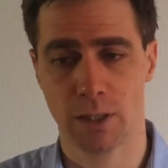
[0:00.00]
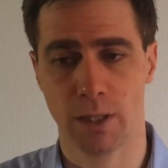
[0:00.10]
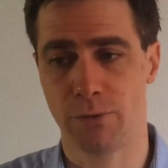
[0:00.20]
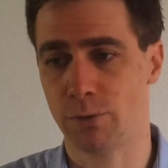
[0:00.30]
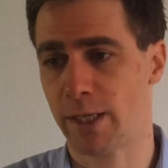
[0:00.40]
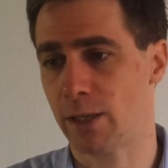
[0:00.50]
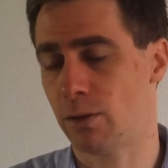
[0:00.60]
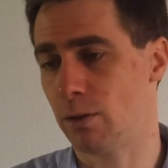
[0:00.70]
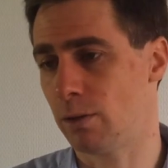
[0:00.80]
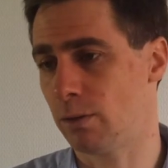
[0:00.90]
If you take
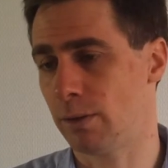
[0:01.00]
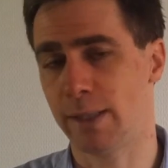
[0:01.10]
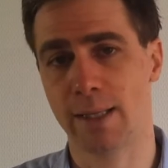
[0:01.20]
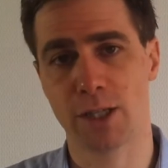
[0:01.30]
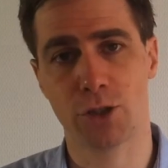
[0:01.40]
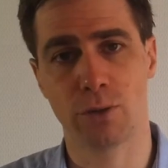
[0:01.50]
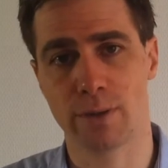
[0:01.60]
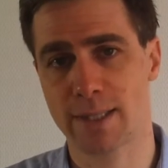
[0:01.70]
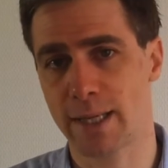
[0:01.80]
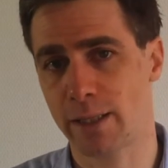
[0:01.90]
the National
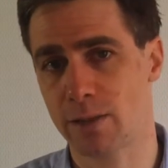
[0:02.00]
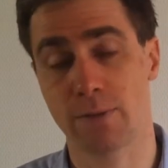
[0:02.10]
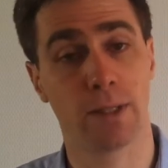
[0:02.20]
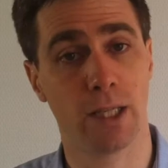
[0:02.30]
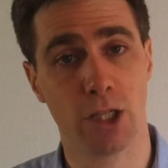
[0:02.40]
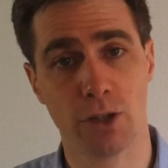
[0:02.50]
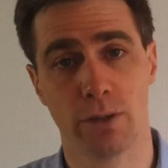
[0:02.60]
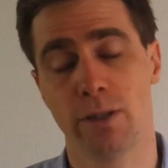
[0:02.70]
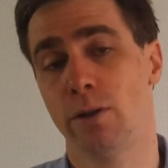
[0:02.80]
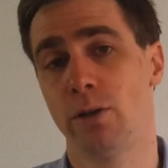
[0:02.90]
Science Foundation
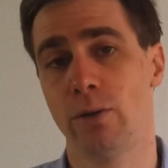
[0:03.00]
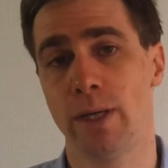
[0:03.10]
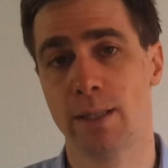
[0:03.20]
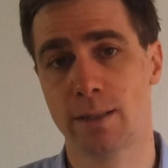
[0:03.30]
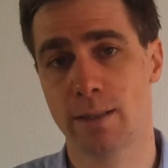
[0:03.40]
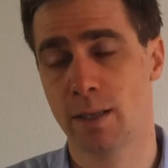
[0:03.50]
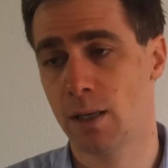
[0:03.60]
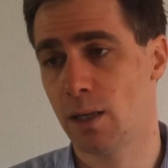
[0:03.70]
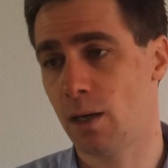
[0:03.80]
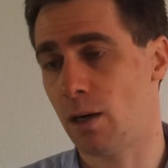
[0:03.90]
in the US,
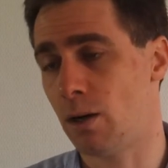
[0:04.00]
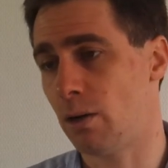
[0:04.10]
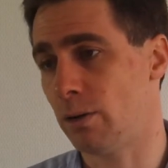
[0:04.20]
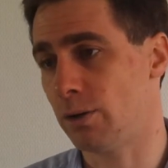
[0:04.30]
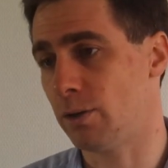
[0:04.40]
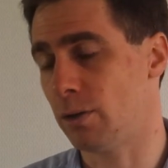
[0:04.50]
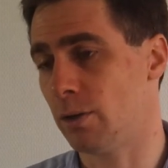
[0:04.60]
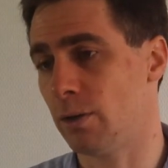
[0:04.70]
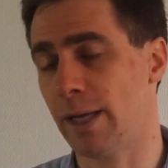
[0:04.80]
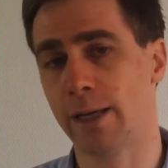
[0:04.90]
or
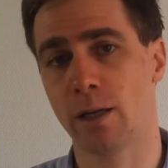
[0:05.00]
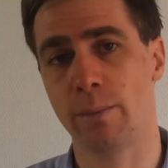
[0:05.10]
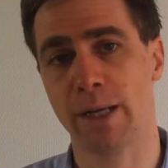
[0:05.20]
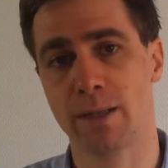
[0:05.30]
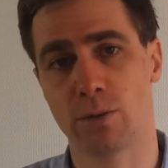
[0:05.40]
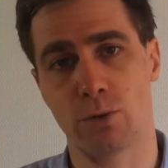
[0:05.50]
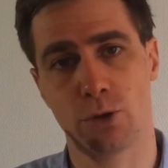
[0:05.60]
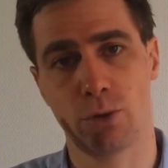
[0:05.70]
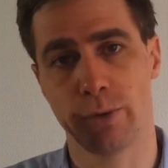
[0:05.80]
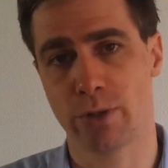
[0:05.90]
the Economic and
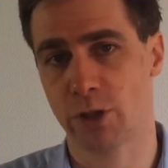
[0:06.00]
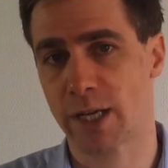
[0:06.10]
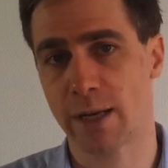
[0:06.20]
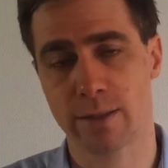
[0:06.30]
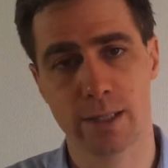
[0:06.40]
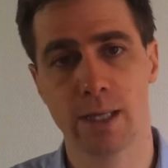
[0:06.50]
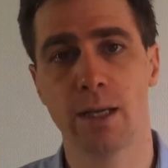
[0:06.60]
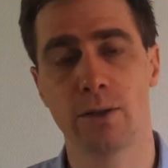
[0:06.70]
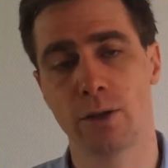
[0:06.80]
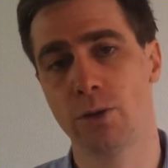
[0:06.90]
Social Research Council
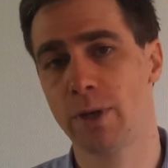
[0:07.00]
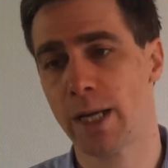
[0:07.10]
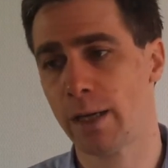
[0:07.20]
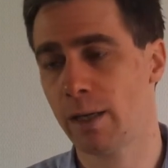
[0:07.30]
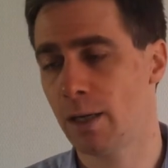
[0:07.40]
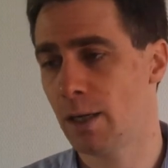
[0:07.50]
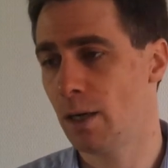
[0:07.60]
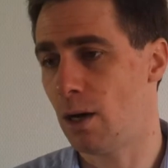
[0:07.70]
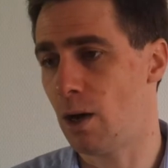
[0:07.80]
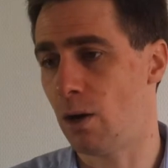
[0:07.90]
in the UK,
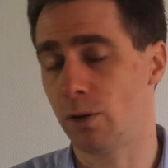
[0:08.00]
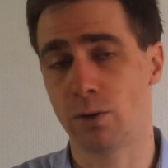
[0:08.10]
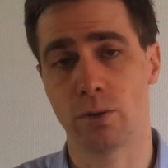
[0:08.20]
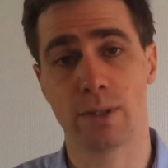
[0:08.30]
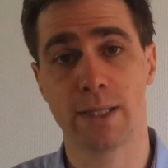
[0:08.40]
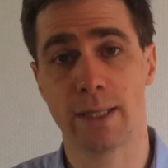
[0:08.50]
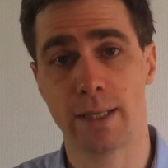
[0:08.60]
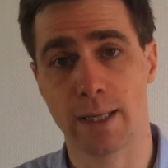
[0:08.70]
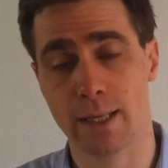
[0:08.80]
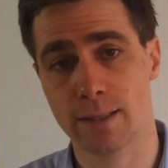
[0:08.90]
or the
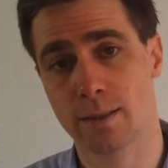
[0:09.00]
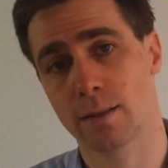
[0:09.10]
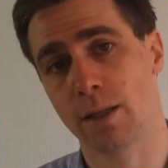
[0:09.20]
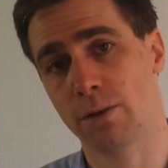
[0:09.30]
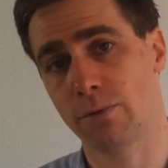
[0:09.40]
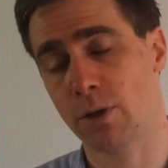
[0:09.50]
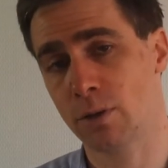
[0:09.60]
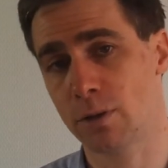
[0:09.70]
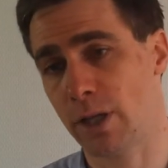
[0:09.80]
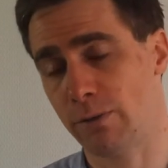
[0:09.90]
CNRS in
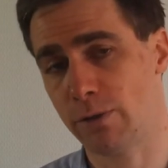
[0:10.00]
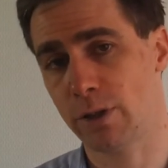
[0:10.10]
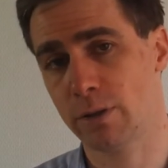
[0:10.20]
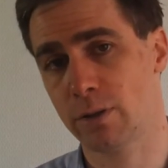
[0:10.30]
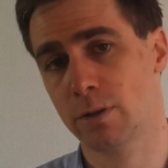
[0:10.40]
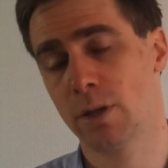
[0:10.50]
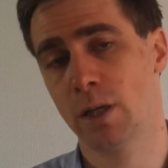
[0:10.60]
France,